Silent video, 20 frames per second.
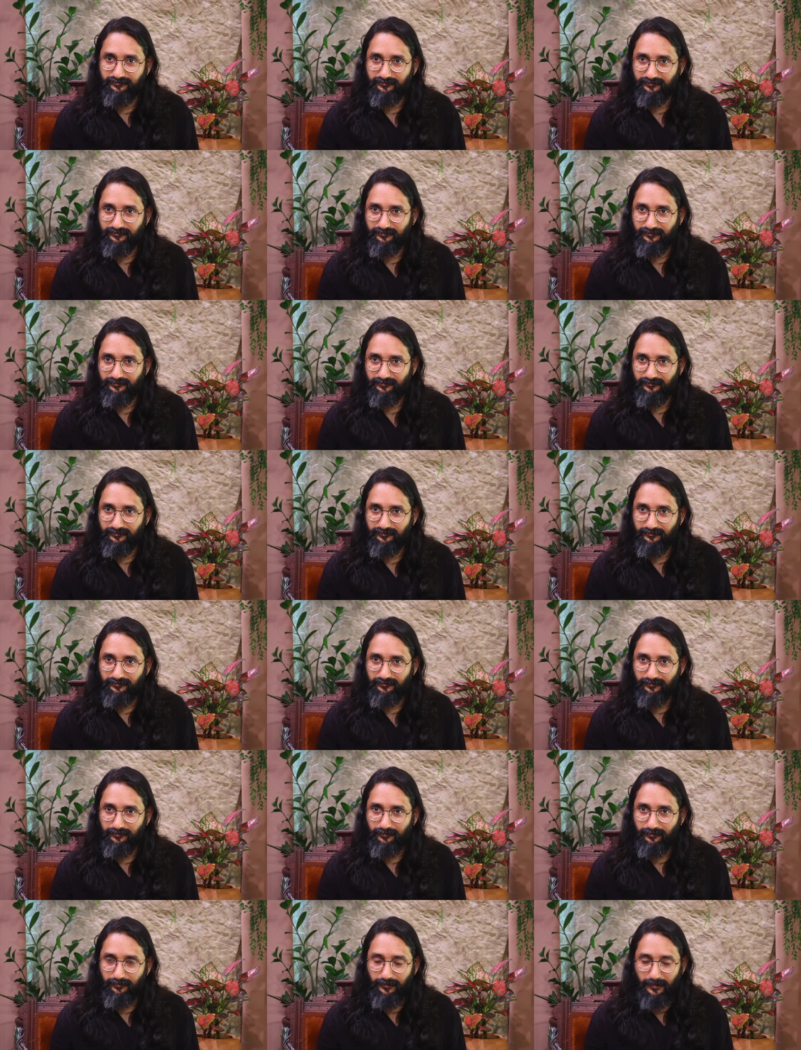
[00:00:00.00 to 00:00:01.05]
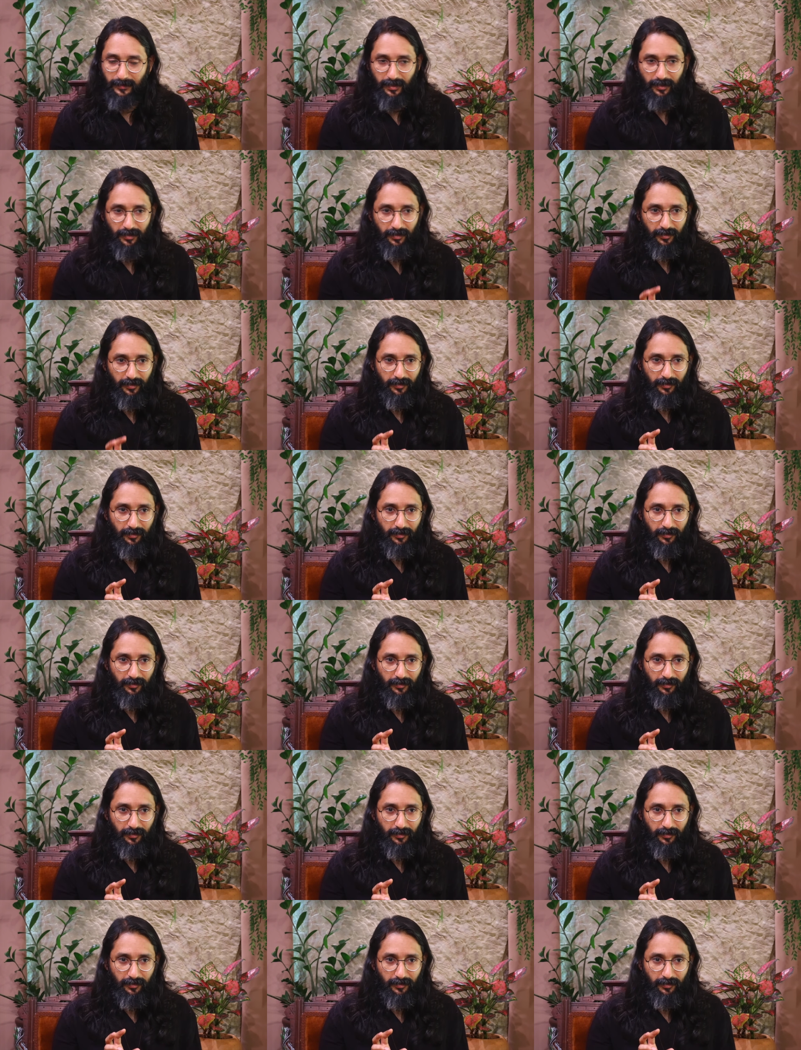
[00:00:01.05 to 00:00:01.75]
Nothing is said.